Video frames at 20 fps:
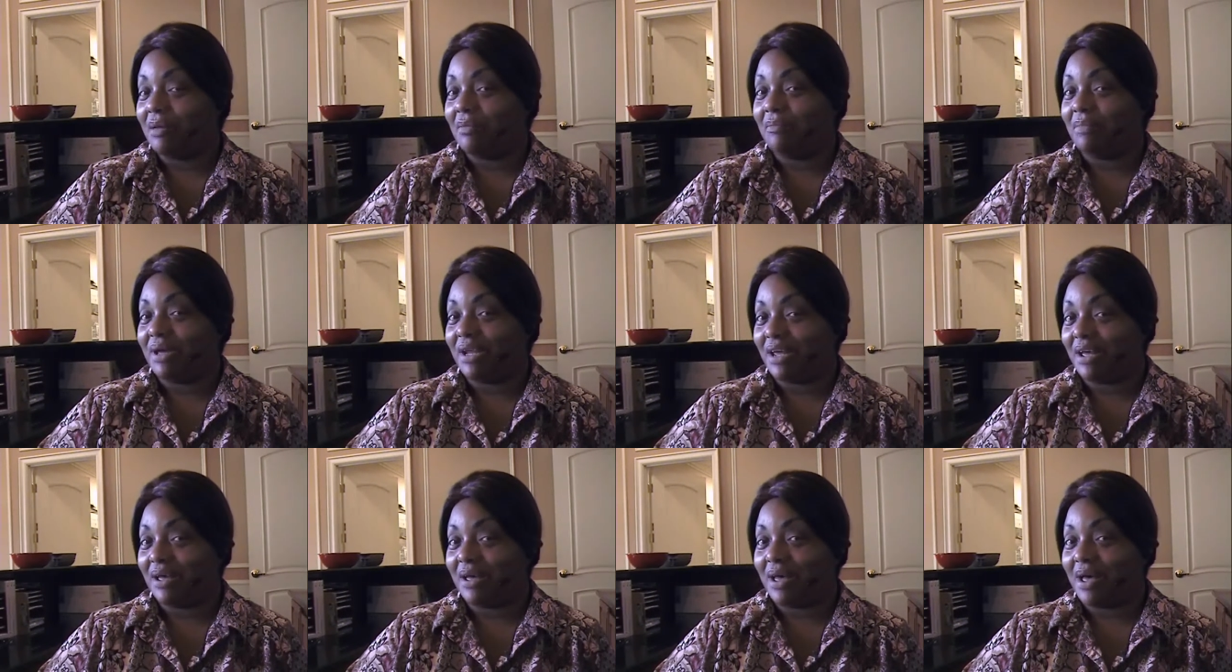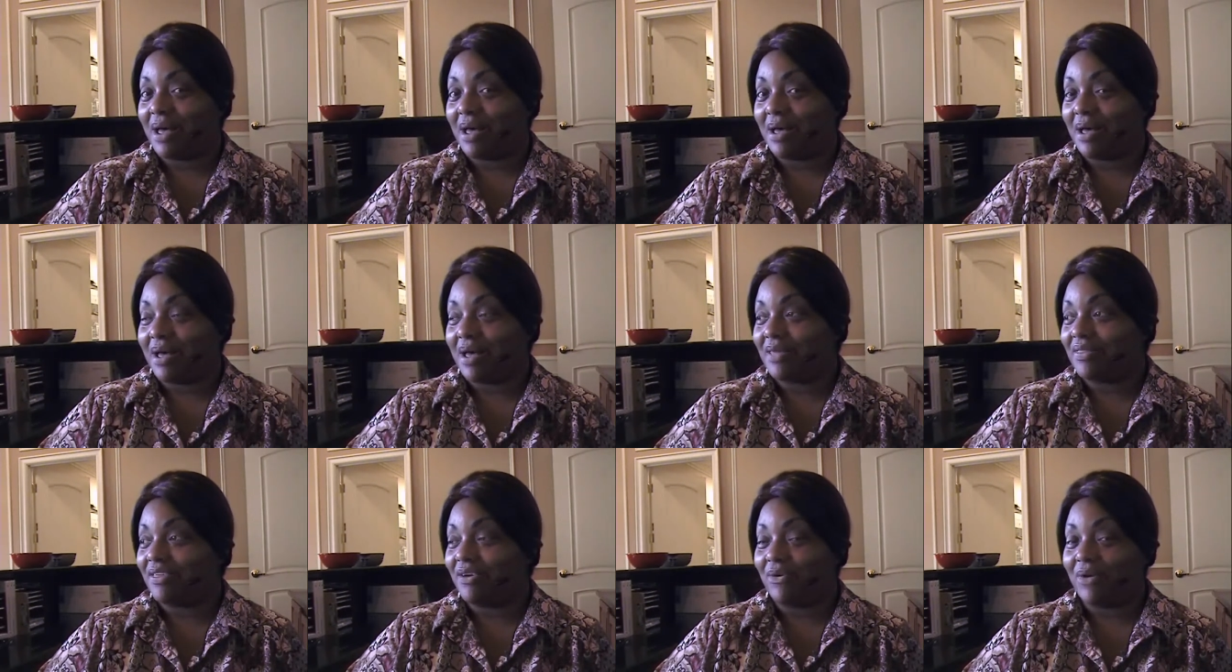but I, I,
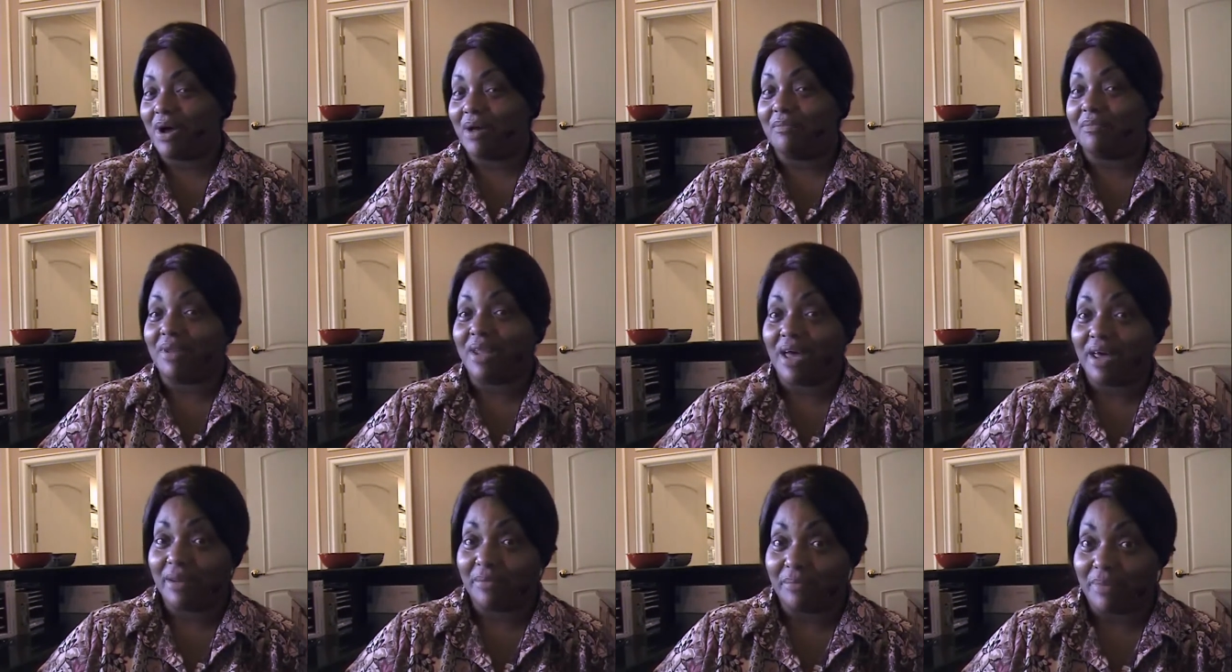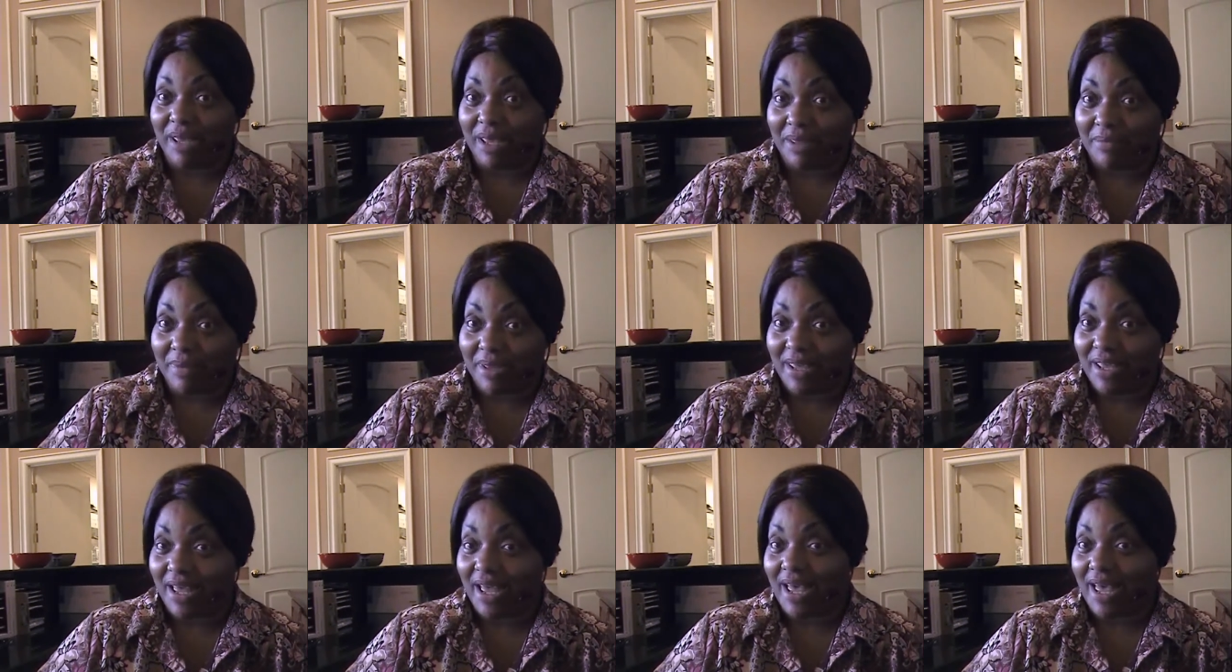though I'm not a
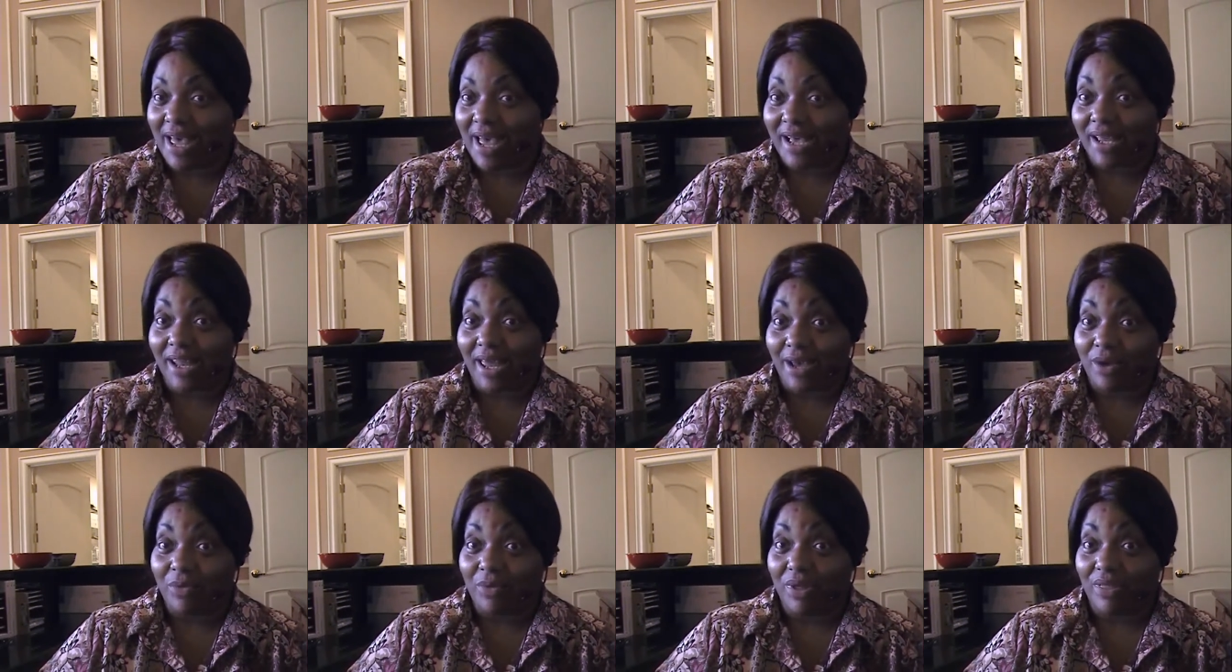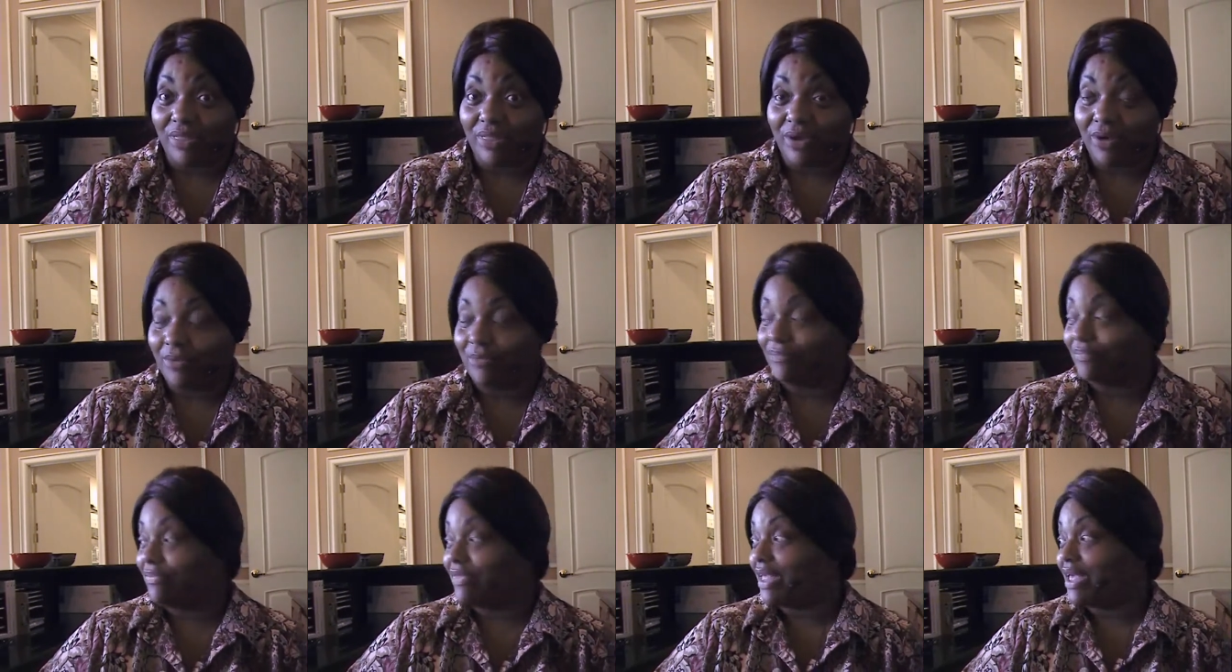baby, I act like one
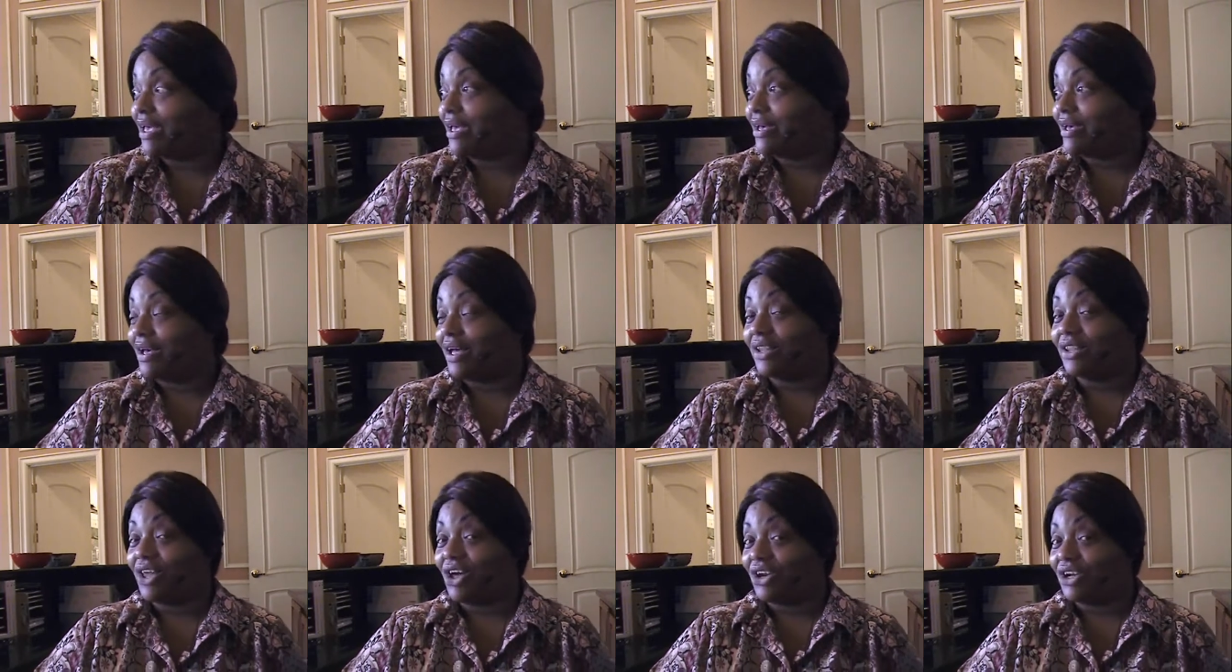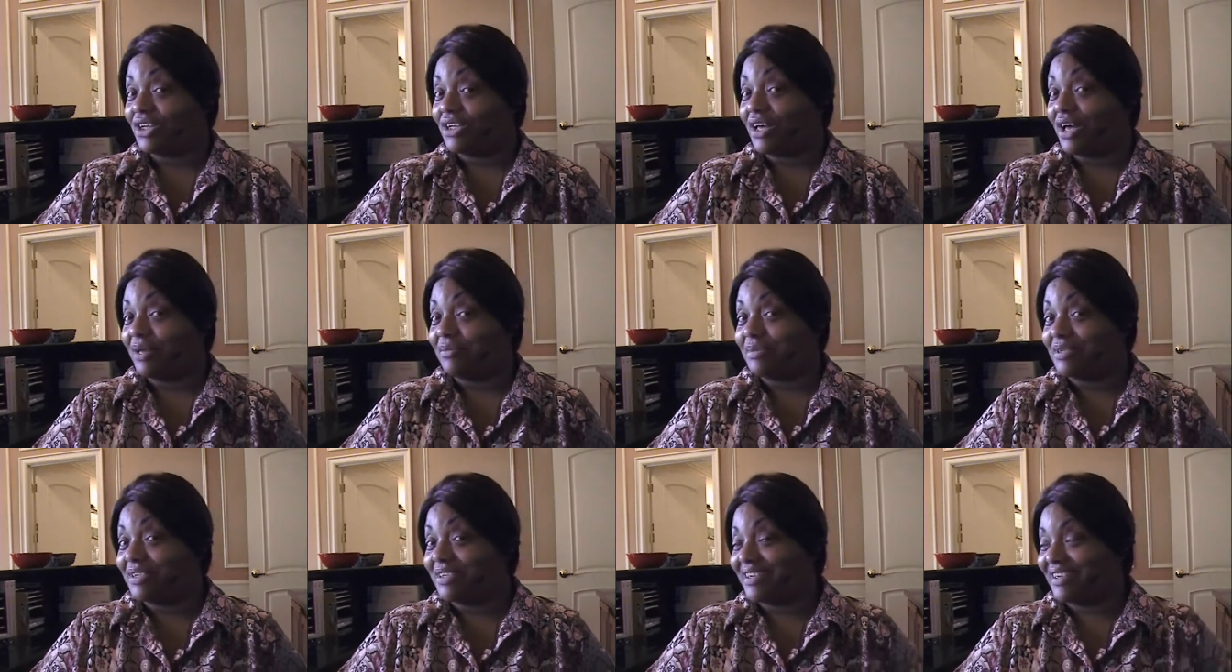though, a lot of
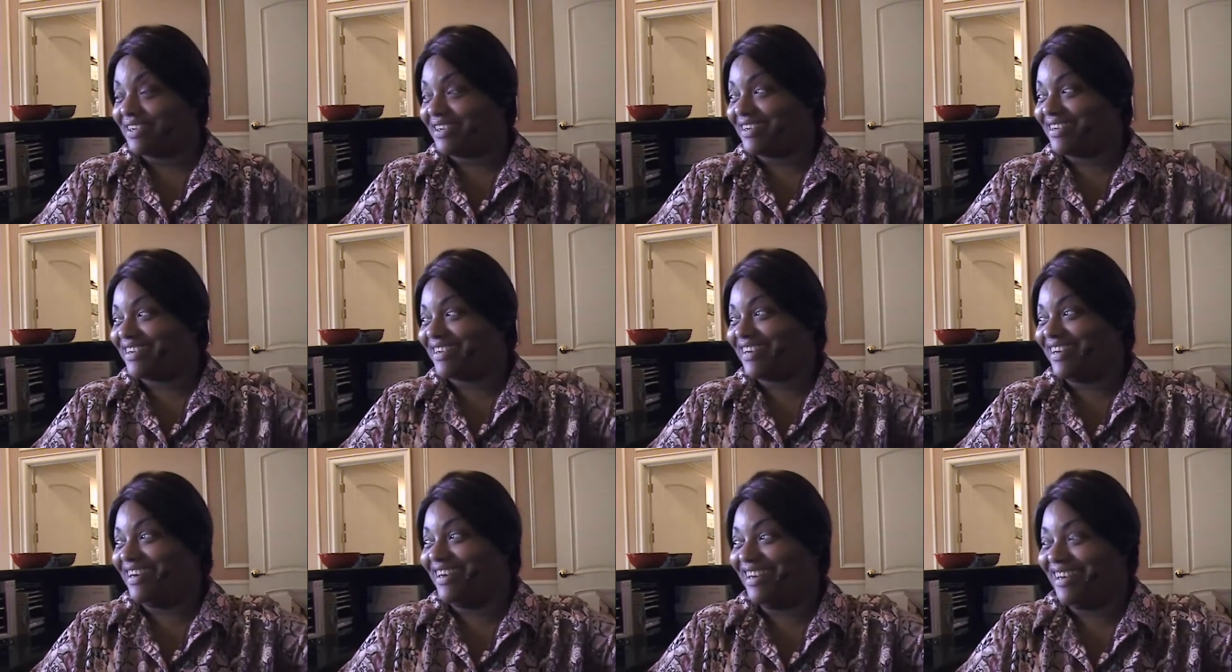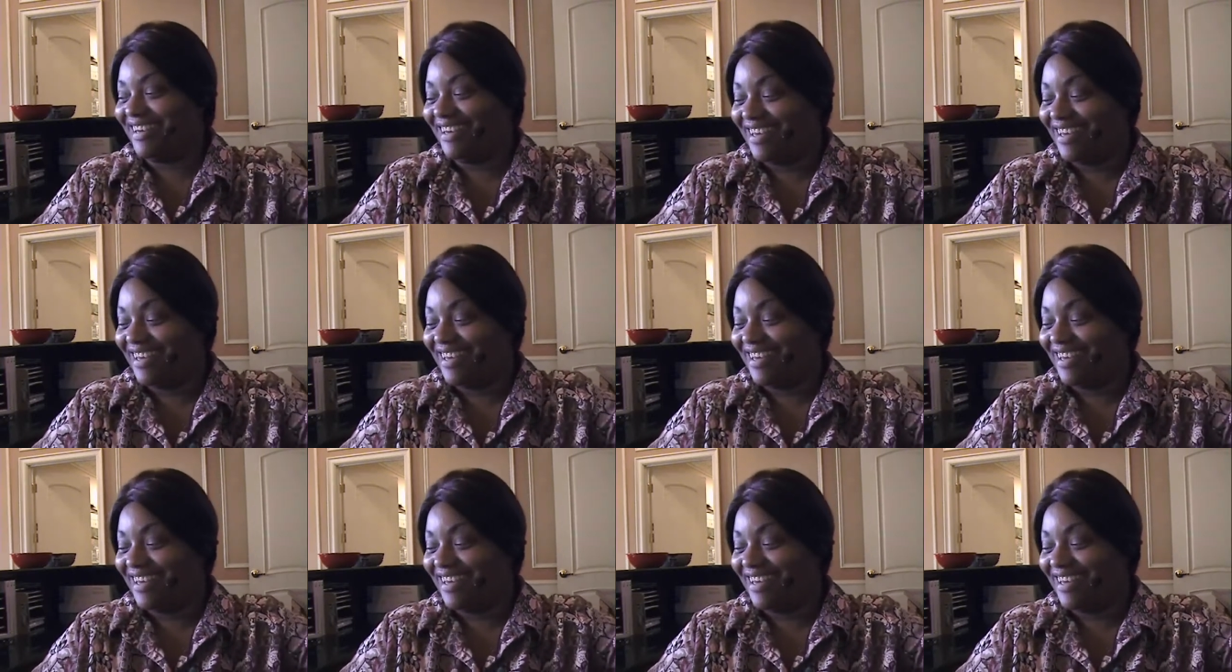times.